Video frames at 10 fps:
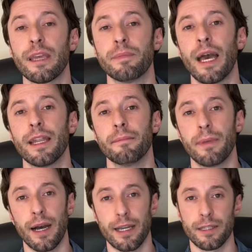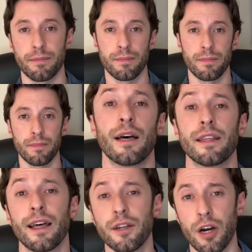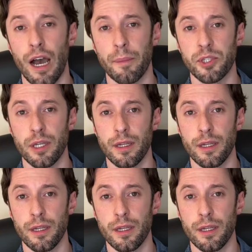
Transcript: to keep that in mind. Now, the other option,